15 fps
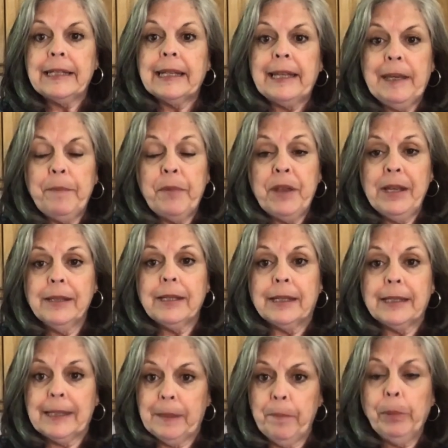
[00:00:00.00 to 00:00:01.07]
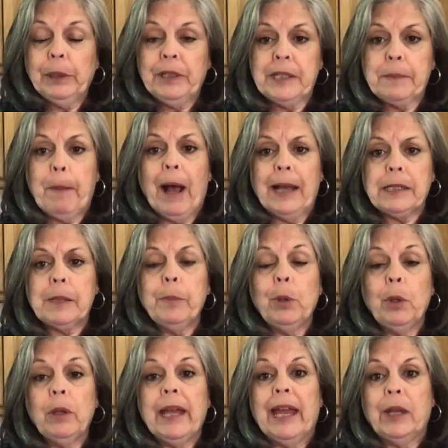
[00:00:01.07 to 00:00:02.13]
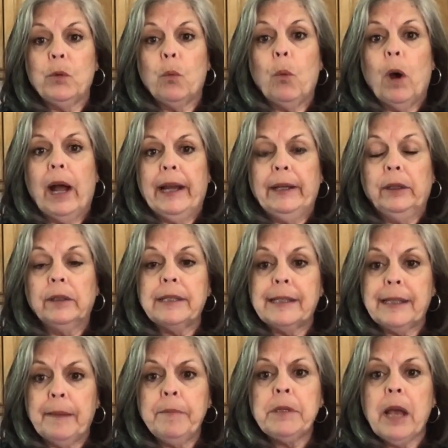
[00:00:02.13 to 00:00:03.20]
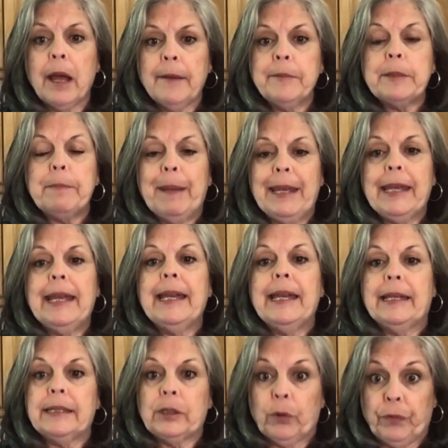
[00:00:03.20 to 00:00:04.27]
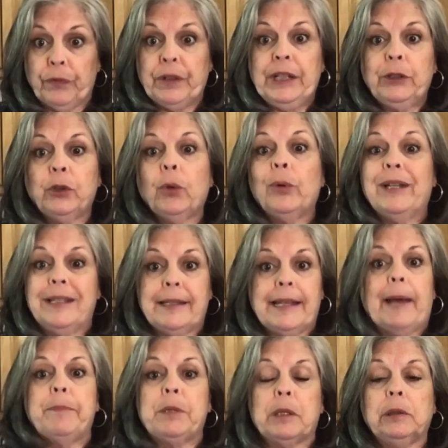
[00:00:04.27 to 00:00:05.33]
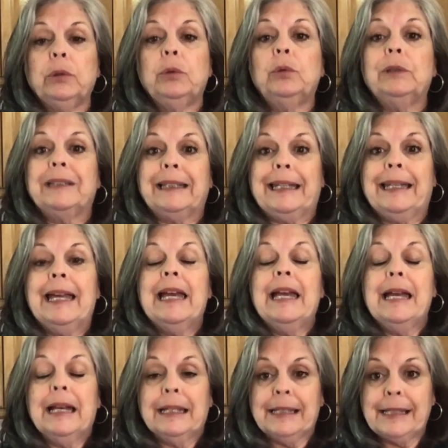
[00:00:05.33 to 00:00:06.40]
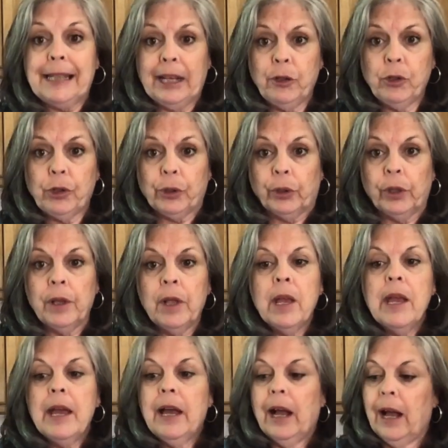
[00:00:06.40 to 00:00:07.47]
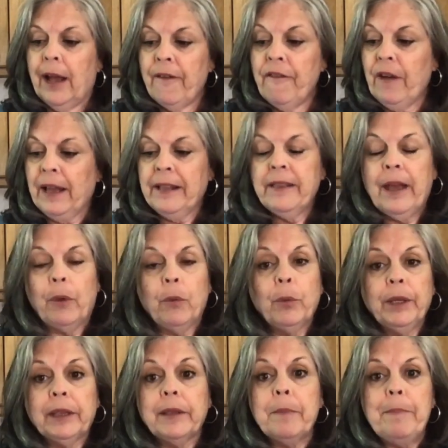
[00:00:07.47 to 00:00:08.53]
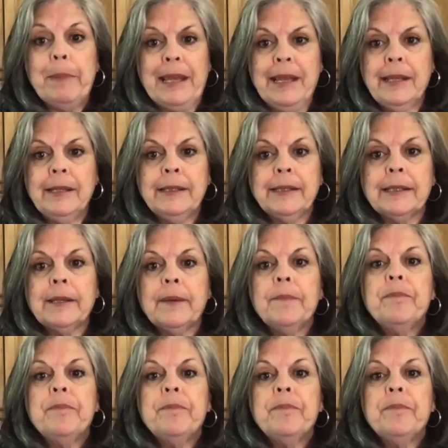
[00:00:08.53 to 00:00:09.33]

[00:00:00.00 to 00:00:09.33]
to keep things as simple as possible, and while sometimes making a sofrito is absolutely essential, I find that with the beans,